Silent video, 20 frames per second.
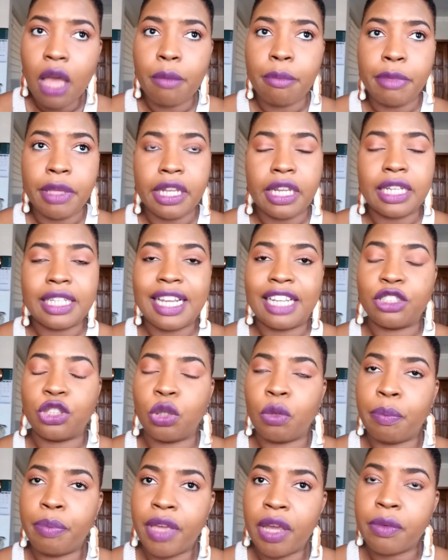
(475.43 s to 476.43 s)
meaning that
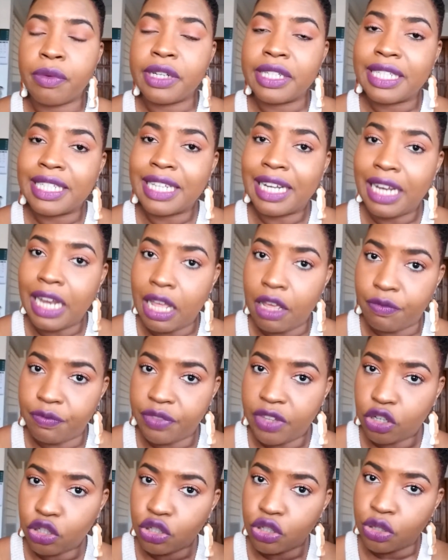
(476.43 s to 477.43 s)
your parents left,
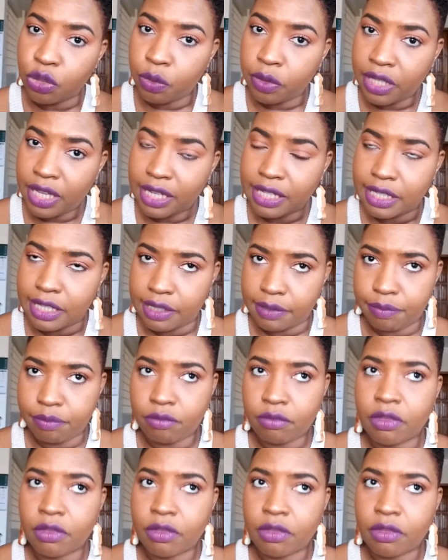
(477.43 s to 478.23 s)
there are two things.